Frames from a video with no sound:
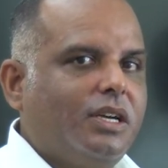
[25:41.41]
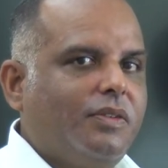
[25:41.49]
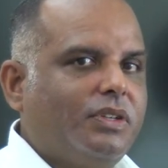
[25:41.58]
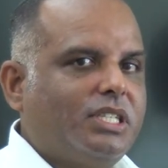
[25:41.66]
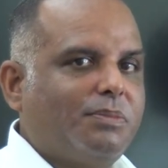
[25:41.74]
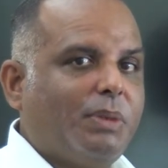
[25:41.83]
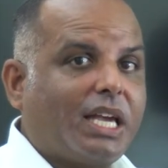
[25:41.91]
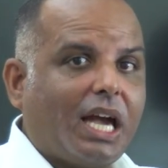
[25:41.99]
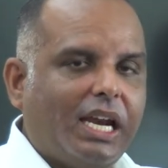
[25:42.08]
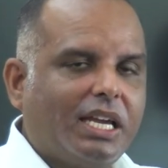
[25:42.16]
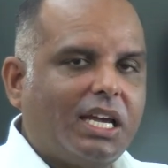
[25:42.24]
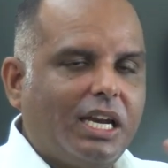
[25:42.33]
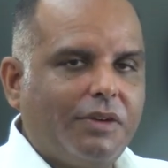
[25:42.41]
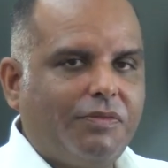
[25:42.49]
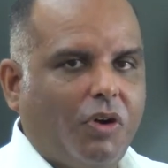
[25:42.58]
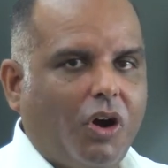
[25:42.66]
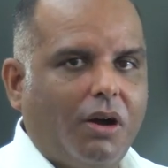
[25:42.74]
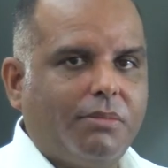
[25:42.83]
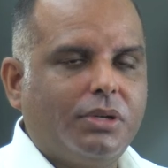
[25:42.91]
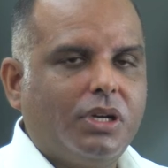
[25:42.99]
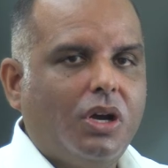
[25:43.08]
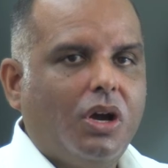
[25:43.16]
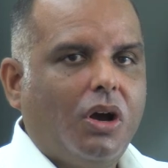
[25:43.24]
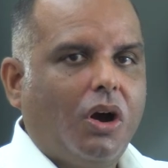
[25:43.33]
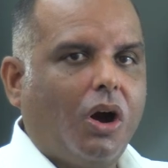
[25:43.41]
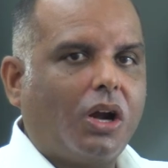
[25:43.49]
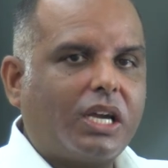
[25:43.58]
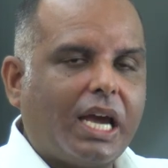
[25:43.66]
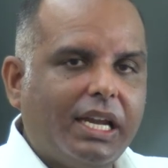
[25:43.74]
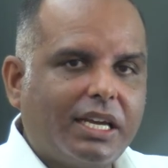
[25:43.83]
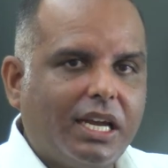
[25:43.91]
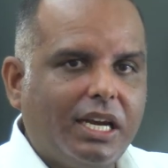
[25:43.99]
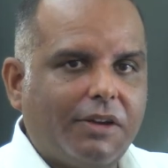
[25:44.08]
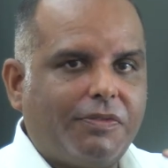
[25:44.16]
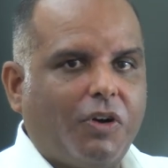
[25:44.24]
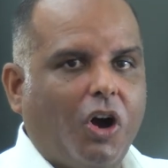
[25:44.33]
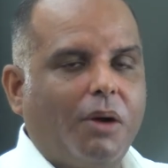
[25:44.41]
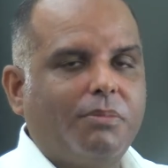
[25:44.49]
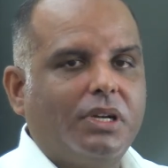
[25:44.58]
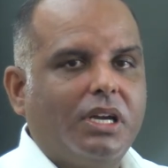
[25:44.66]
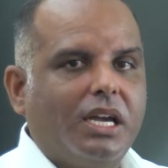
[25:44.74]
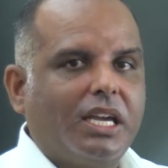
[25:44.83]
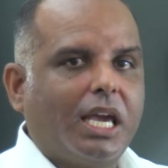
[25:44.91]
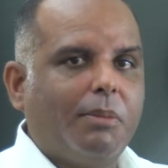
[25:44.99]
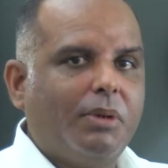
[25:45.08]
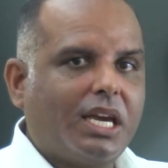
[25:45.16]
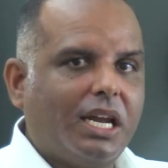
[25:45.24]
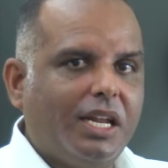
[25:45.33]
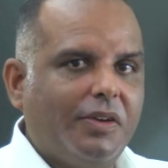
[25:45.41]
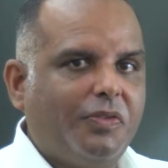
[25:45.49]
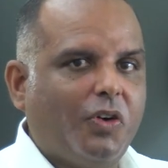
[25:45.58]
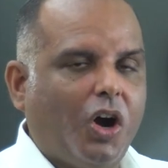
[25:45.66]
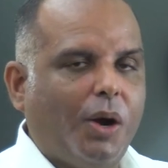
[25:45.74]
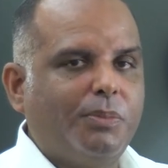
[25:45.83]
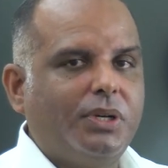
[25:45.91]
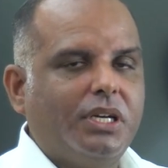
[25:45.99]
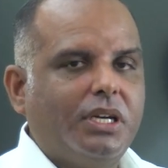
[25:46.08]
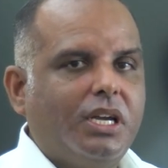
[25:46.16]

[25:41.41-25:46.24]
which is mechanically formed, organically formed, chemically formed,